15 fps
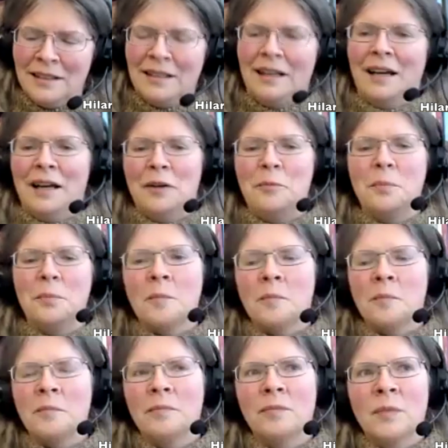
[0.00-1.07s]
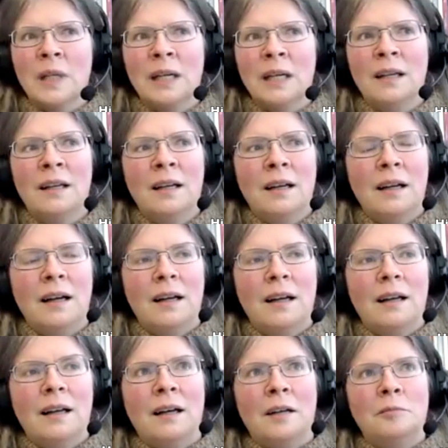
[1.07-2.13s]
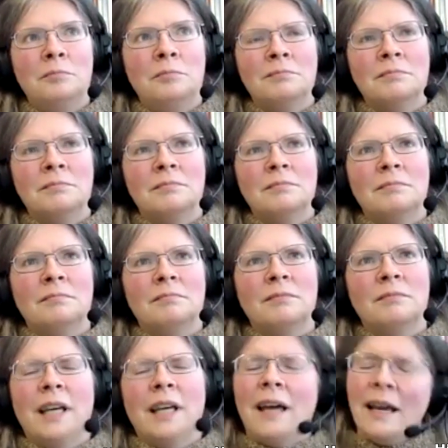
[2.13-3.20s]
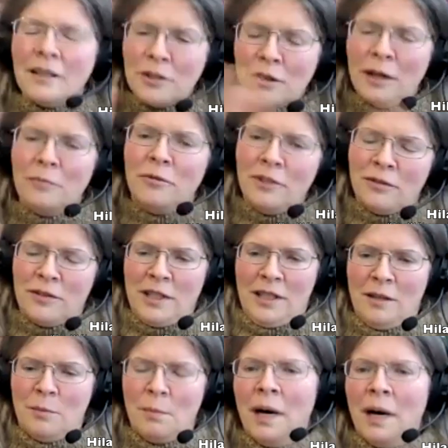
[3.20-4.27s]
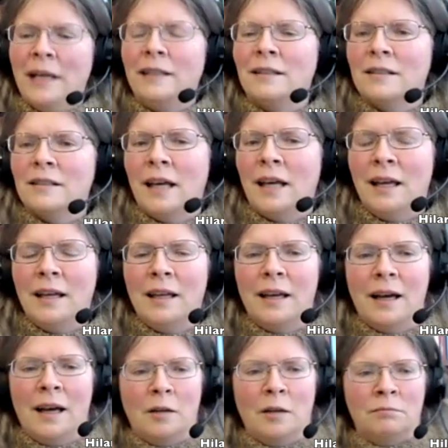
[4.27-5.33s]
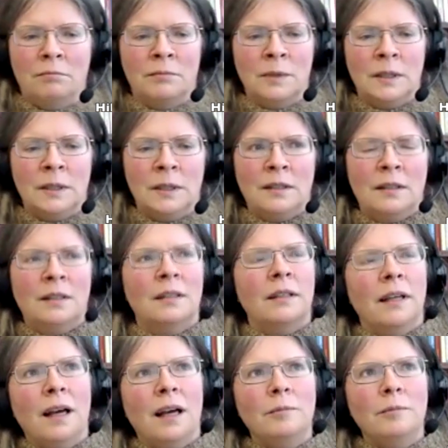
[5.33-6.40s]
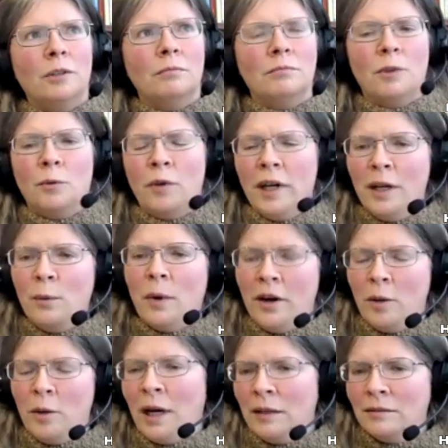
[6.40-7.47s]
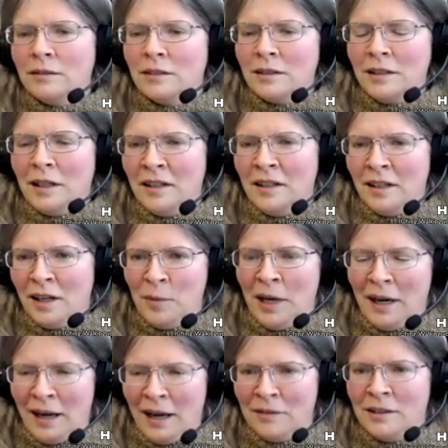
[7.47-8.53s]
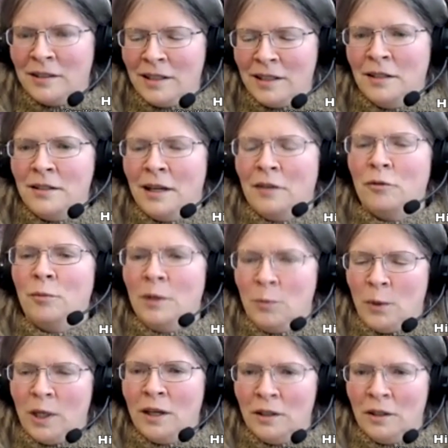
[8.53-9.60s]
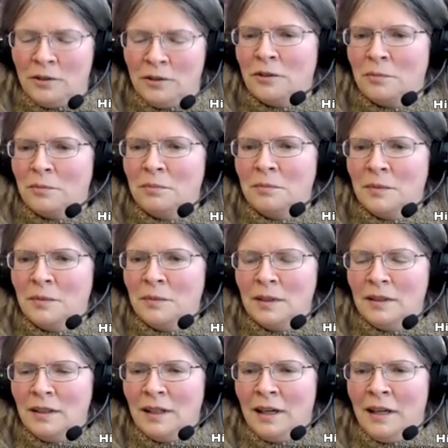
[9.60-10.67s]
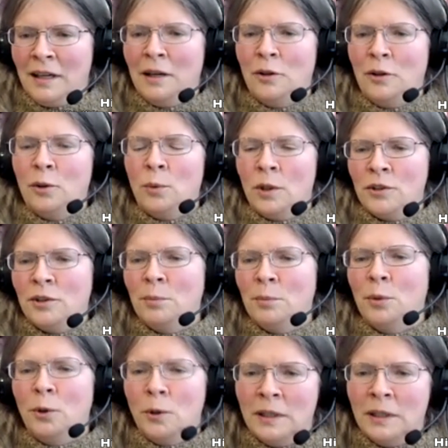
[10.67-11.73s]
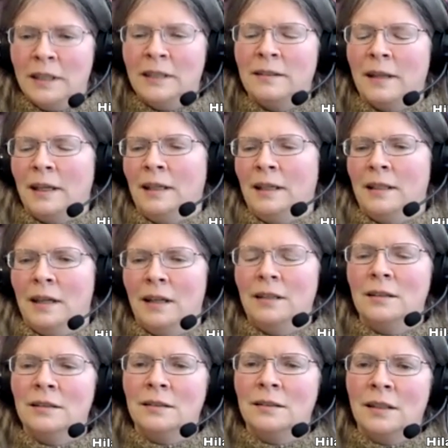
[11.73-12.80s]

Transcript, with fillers: um, um, so yeah, hexagram fifteen might say, um, yeah, I'm not really worried about uh, about how this turns out for me because I know that what's important is getting done.